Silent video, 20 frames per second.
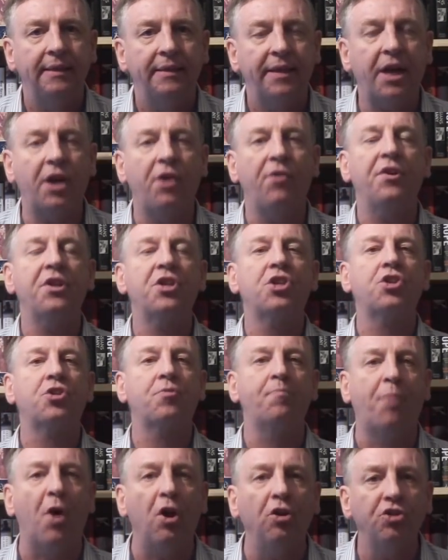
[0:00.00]
That are
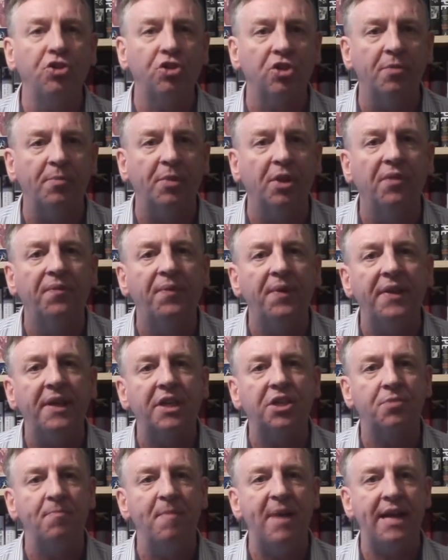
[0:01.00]
responsible for
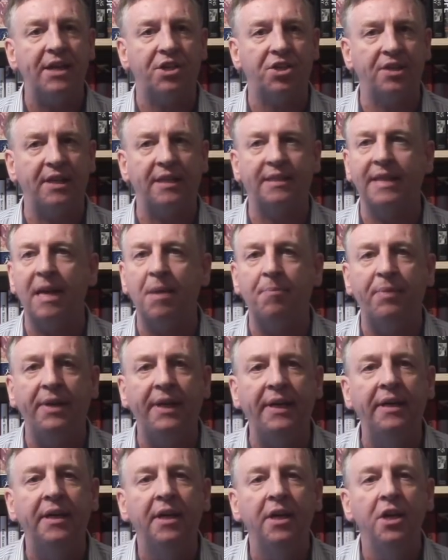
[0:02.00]
this mess that's
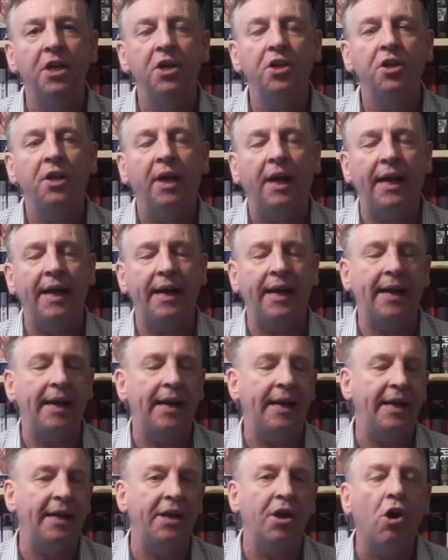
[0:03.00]
happening
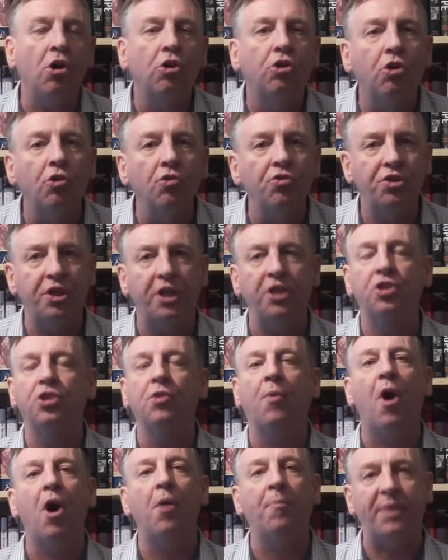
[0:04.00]
in our country and
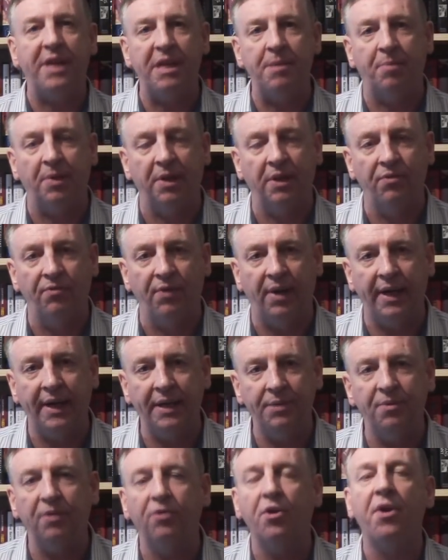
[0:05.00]
to our people,
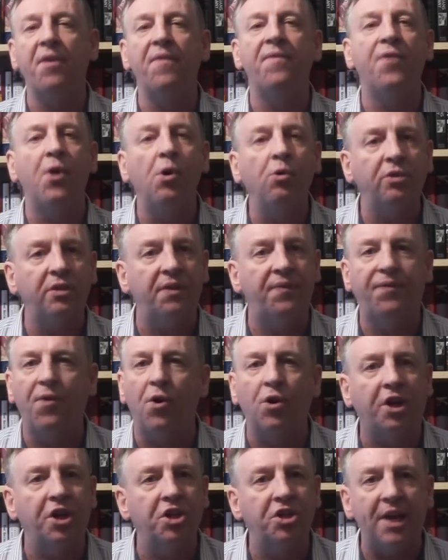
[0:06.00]
right? We've got to vote the
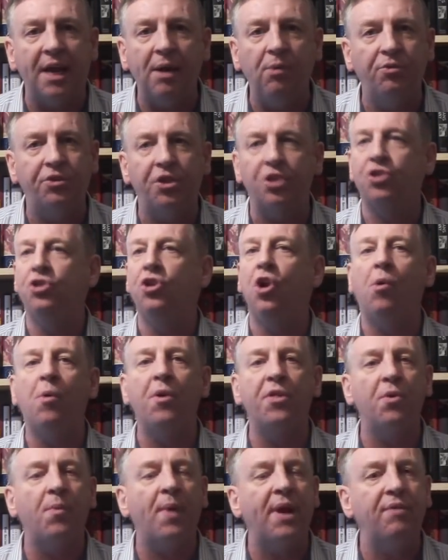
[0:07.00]
fuckers out. There's
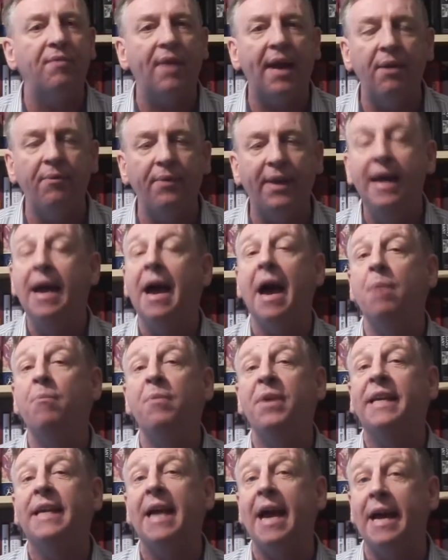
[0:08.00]
no other way around it. And
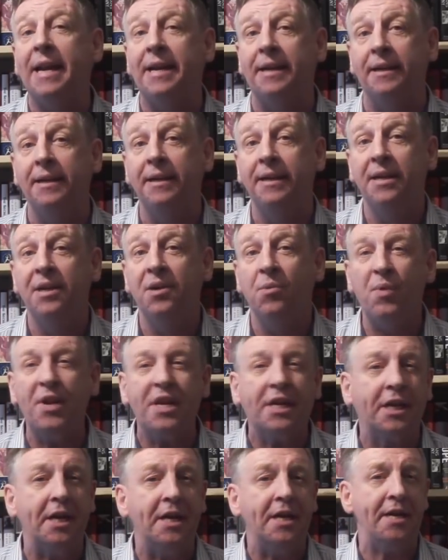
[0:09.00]
we can.
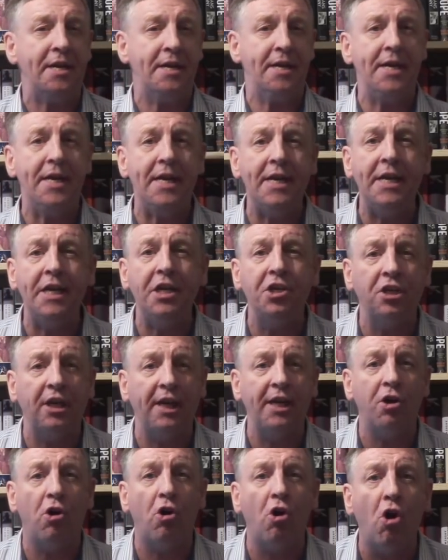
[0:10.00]
We can
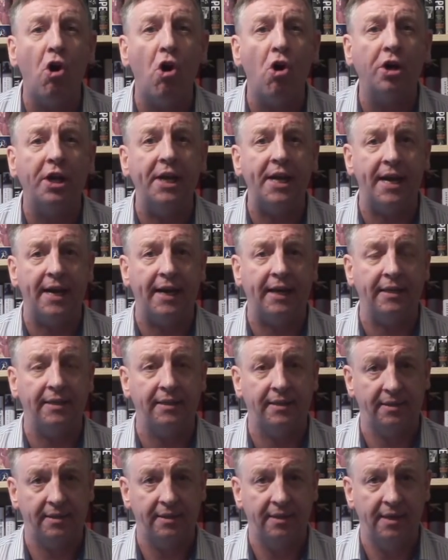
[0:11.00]
easily
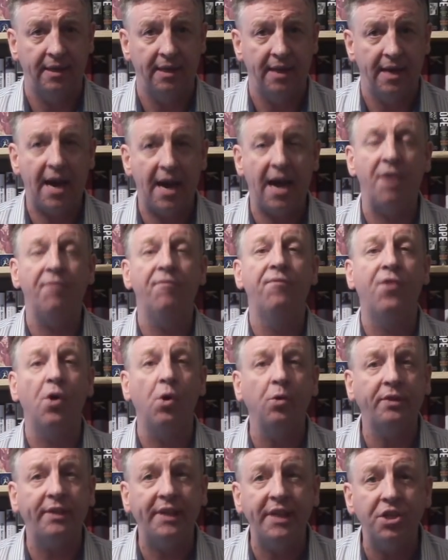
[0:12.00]
organise and
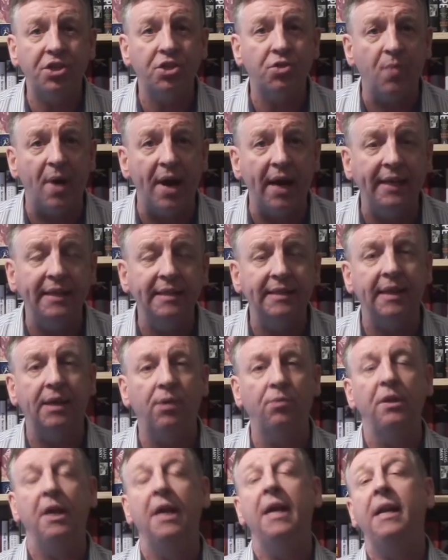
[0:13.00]
vote these swines
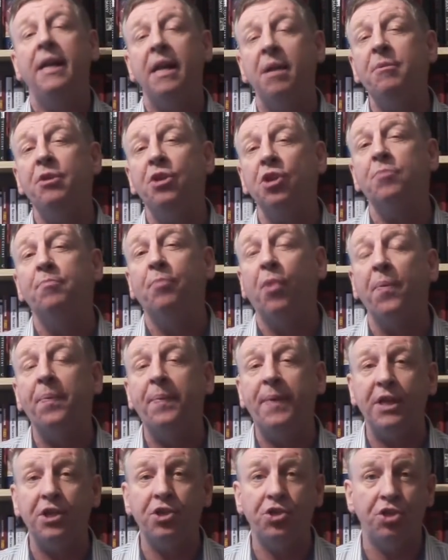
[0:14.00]
out. Let me just
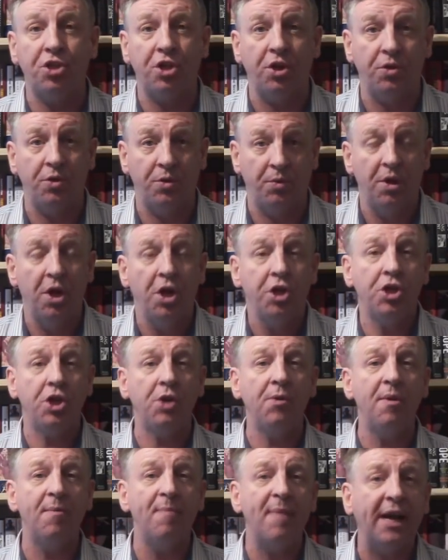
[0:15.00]
put this to you.
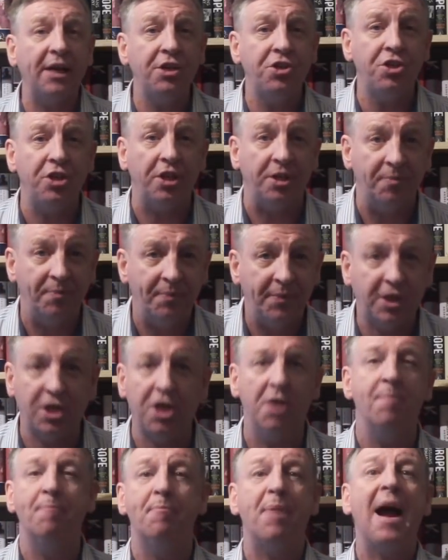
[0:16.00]
You imagine,
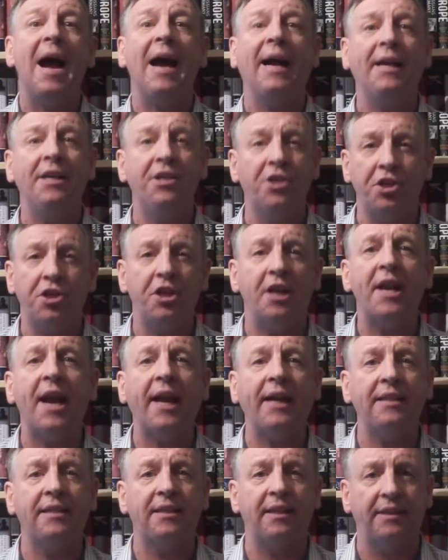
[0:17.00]
combined,
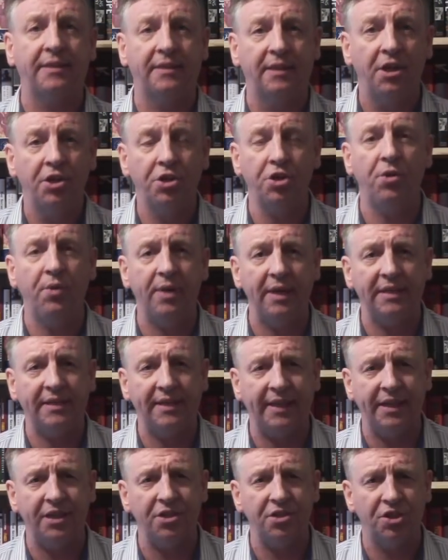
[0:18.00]
united,
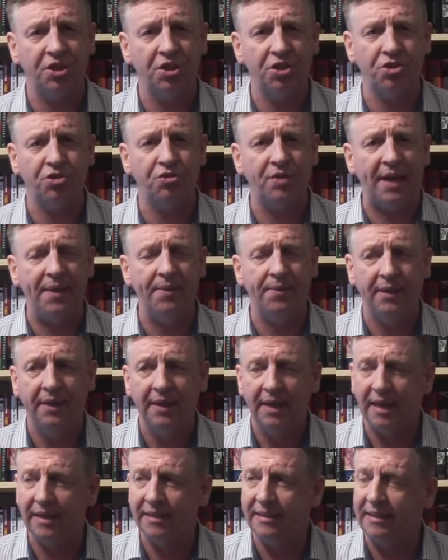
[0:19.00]
unity is
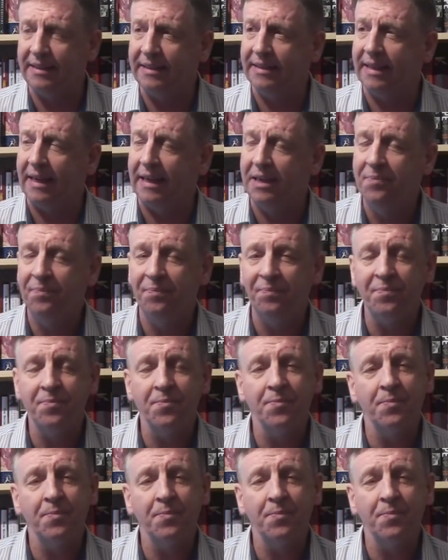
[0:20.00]
strength, as they say.